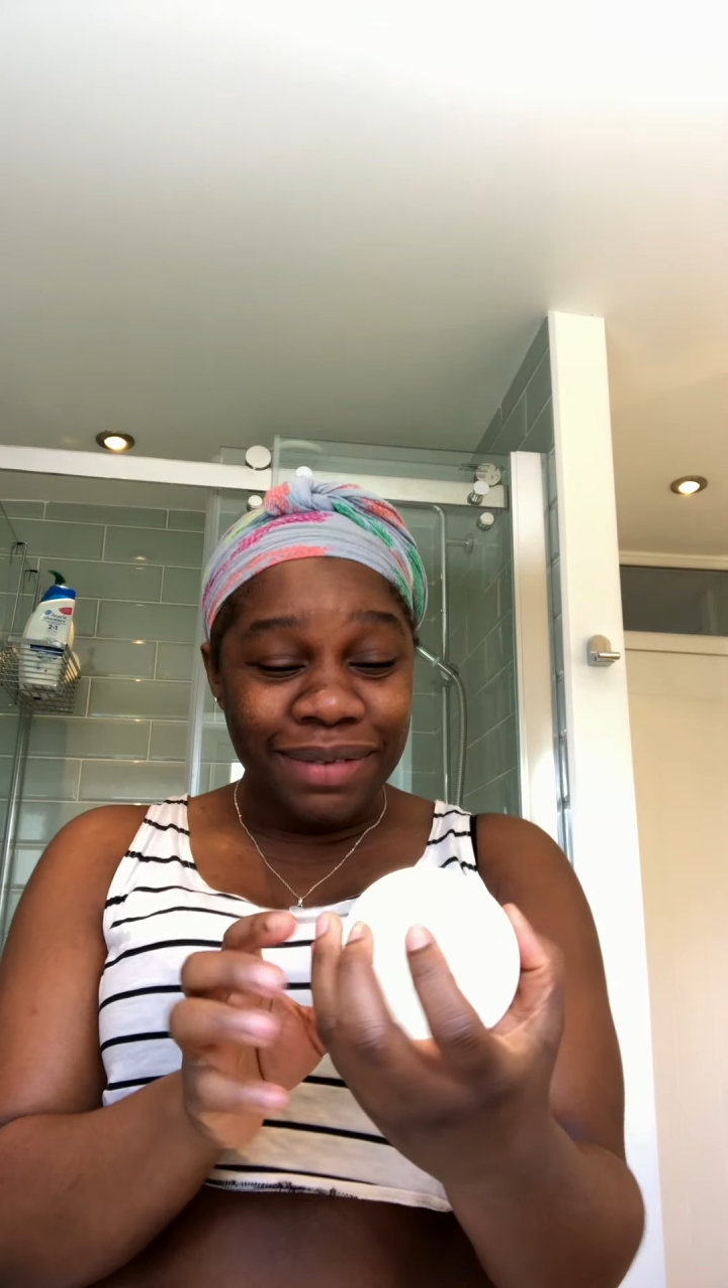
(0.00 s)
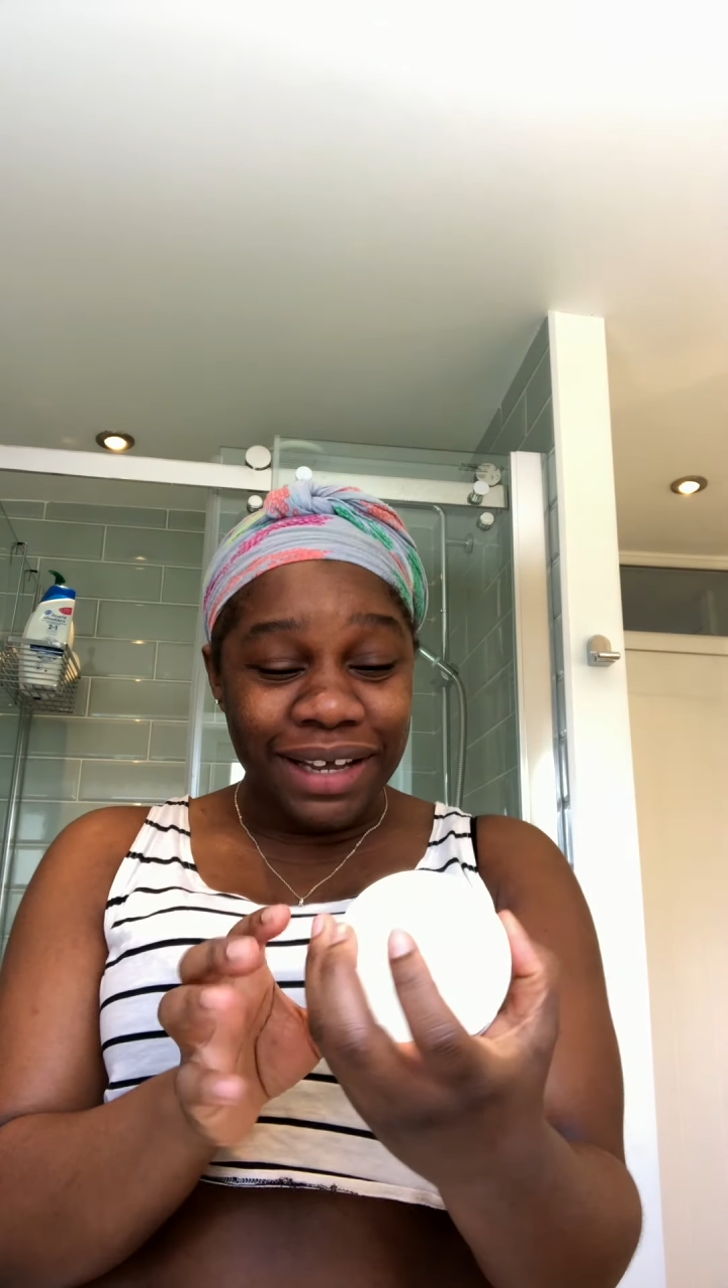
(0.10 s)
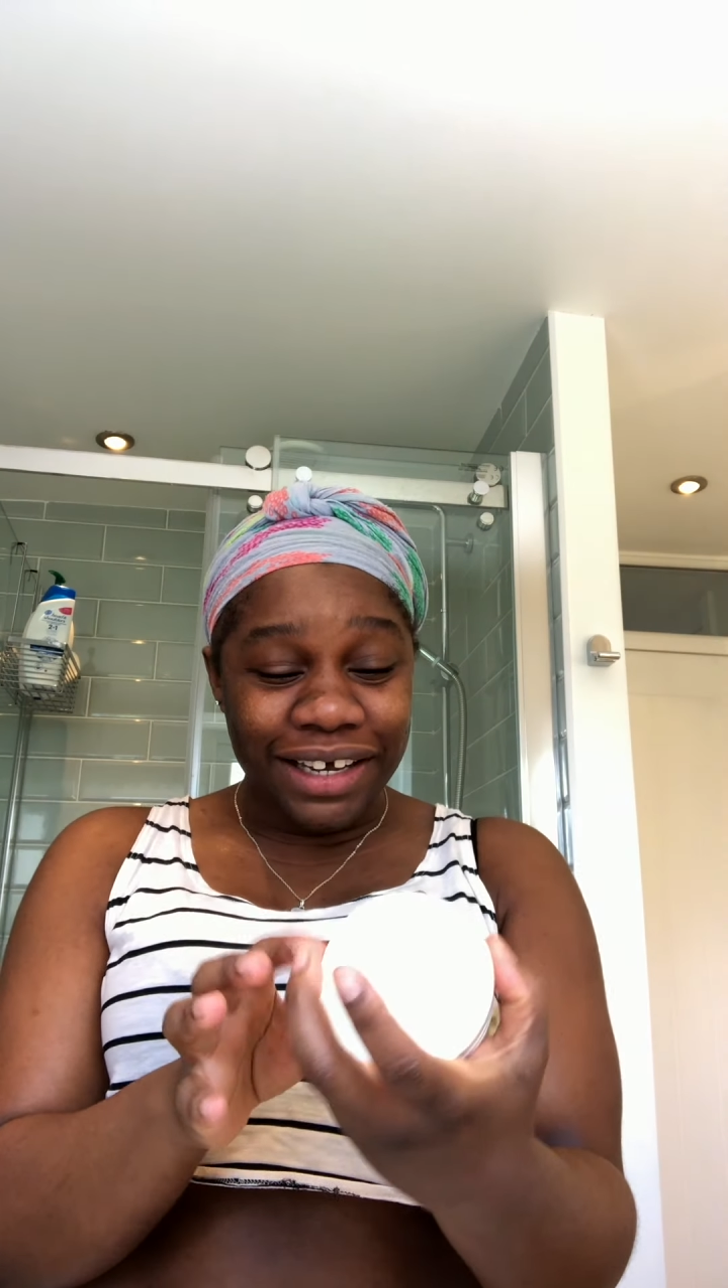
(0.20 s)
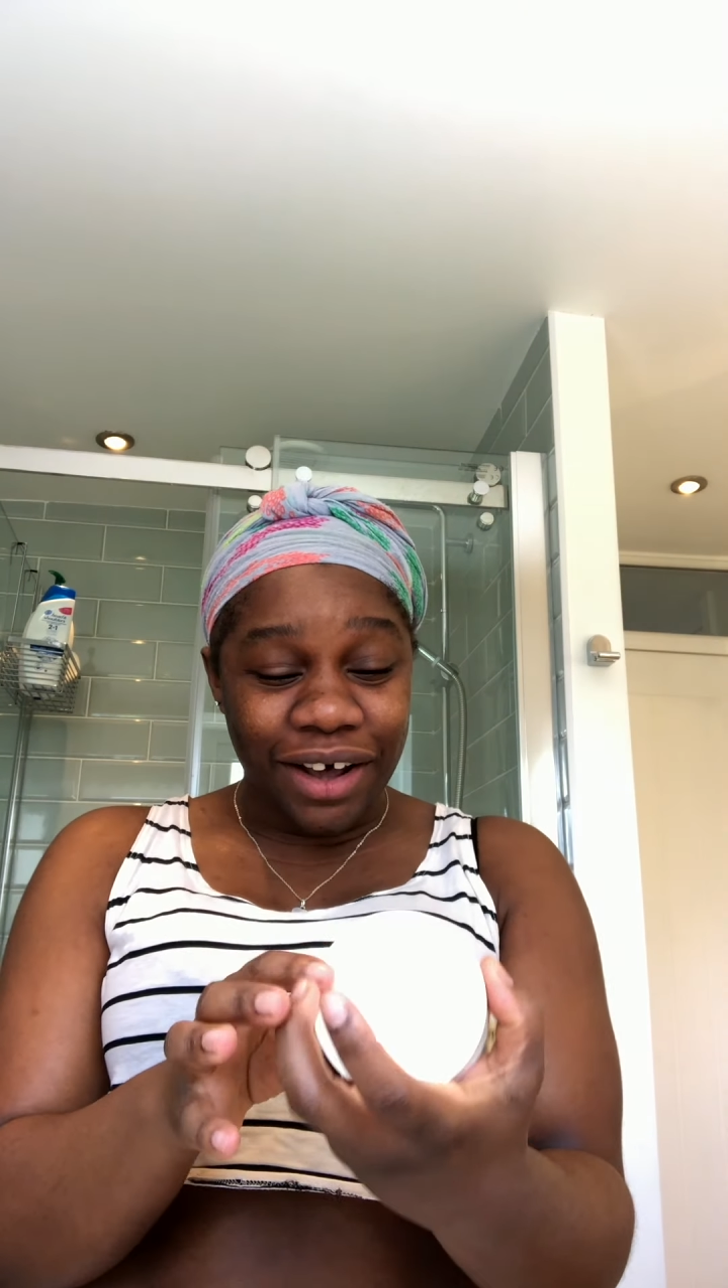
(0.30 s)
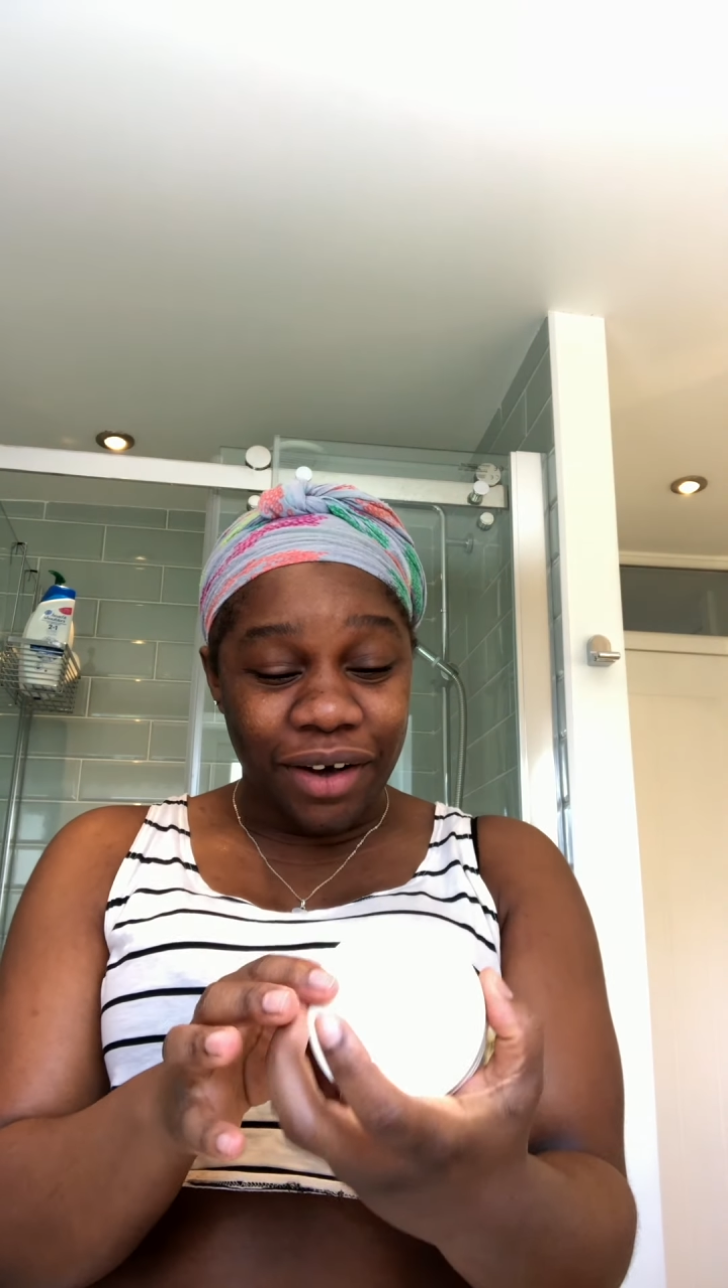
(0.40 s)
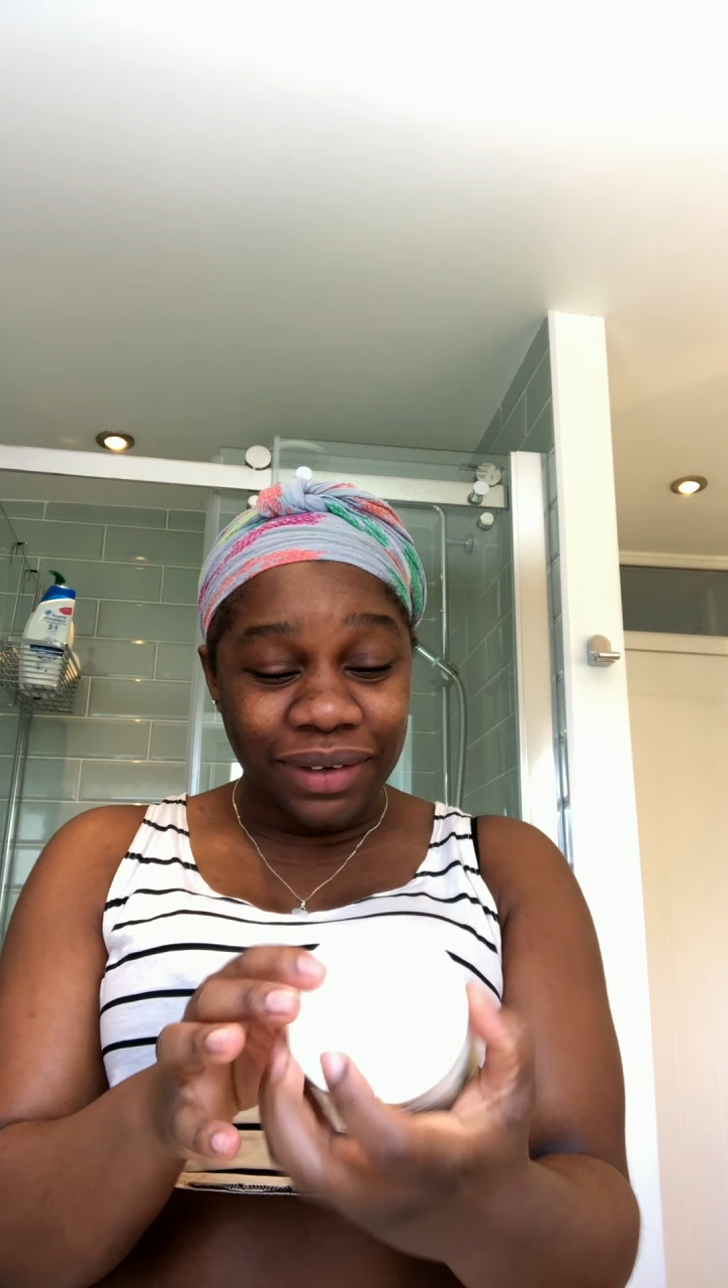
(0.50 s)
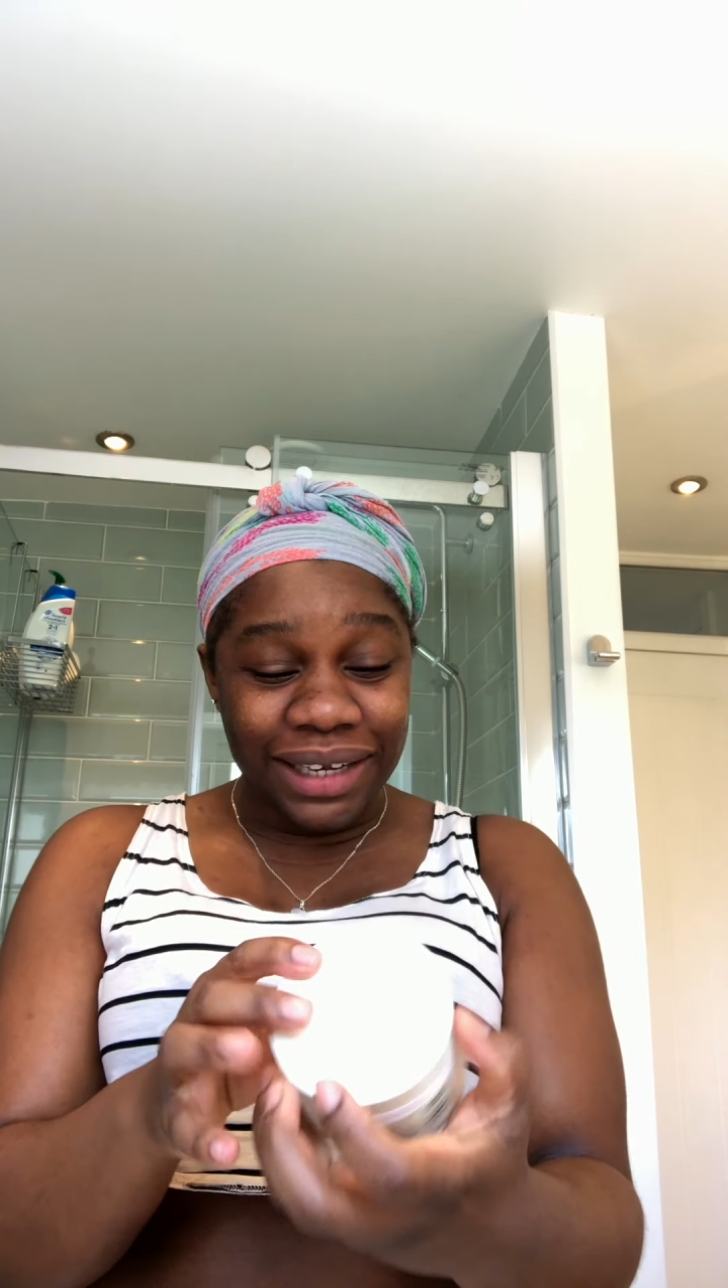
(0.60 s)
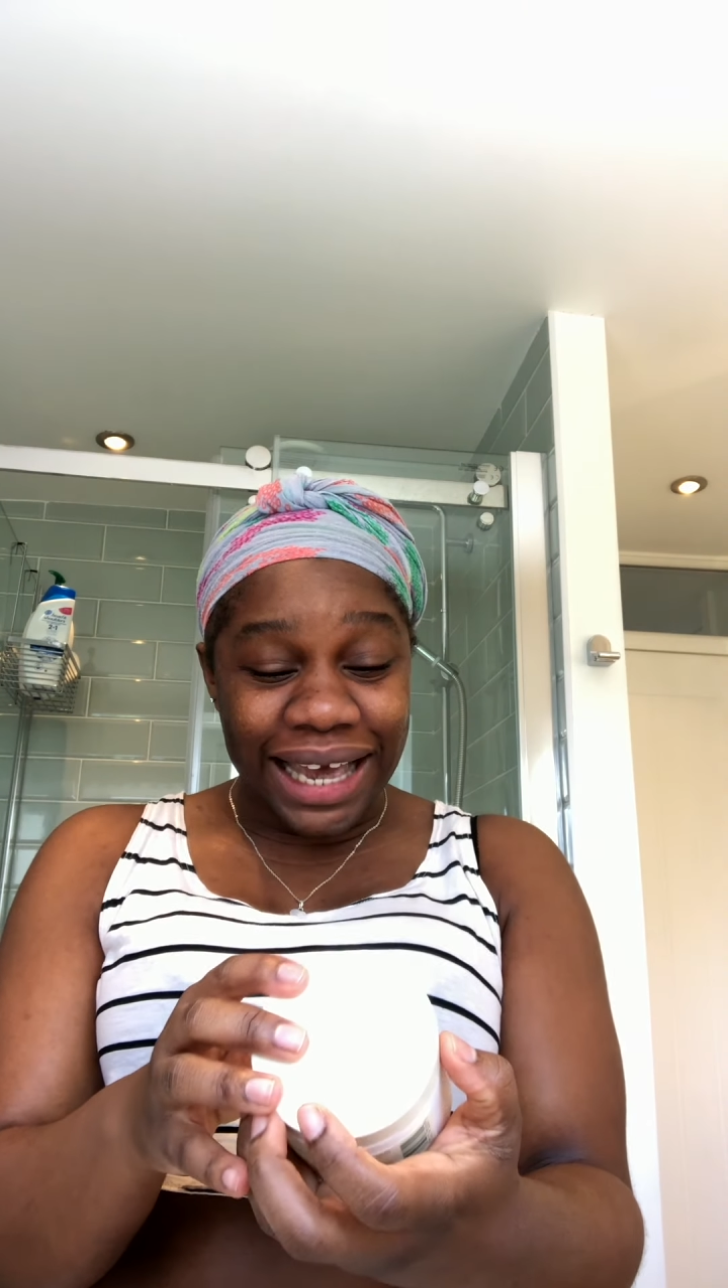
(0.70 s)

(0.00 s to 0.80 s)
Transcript: like an old